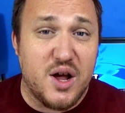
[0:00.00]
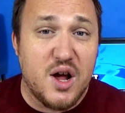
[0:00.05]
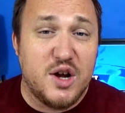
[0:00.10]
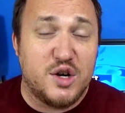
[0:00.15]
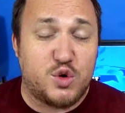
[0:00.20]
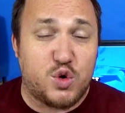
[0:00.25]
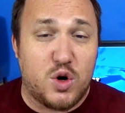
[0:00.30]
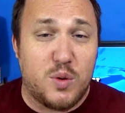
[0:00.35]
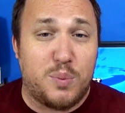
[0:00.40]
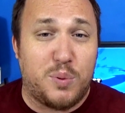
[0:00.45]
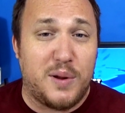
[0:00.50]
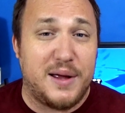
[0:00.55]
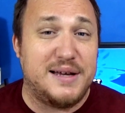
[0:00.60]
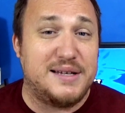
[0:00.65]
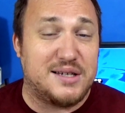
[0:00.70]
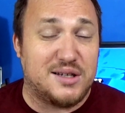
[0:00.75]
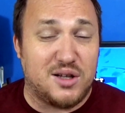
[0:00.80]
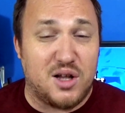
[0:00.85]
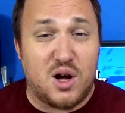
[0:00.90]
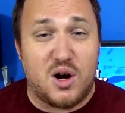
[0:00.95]
to
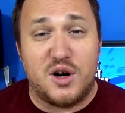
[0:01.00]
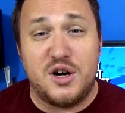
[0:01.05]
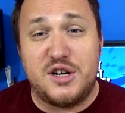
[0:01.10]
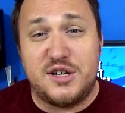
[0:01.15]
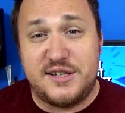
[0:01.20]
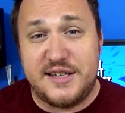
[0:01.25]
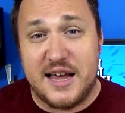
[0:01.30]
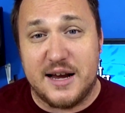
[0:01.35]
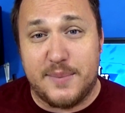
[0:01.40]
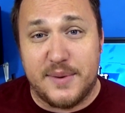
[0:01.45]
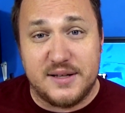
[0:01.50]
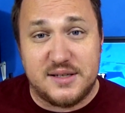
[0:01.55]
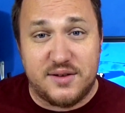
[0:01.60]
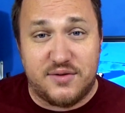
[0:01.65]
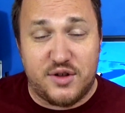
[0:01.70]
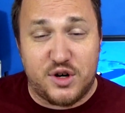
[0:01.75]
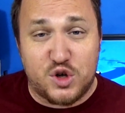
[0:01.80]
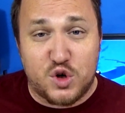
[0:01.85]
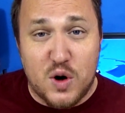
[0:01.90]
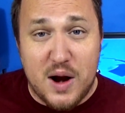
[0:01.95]
replace large segments of
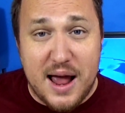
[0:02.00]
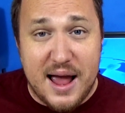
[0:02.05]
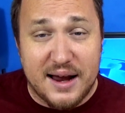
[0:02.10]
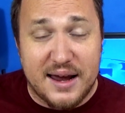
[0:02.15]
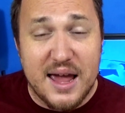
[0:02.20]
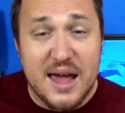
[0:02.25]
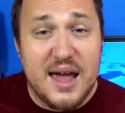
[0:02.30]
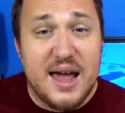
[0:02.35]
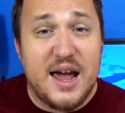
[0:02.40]
the track